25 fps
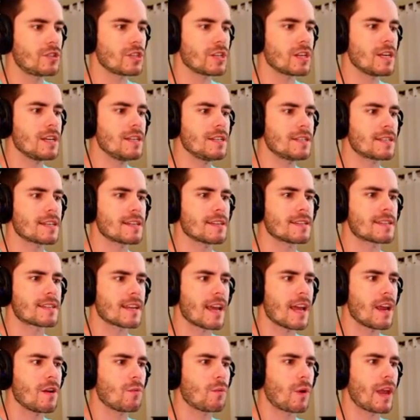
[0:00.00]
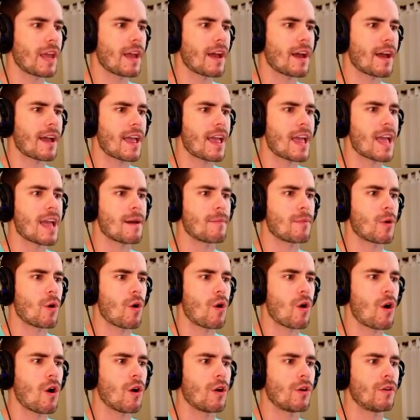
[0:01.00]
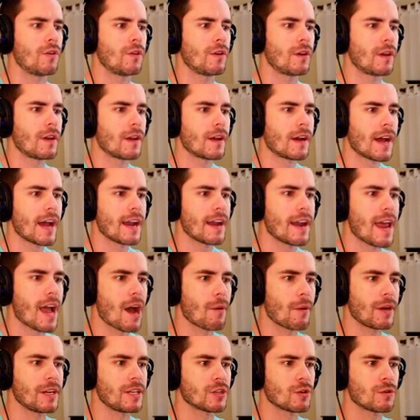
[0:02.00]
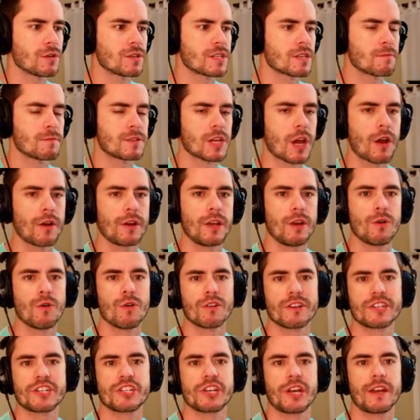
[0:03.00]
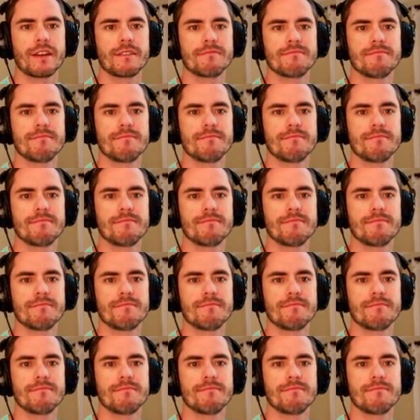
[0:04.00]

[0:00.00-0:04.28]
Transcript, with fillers: Jesus, and we are airborne. And now we're doing some Tony Hawk shit.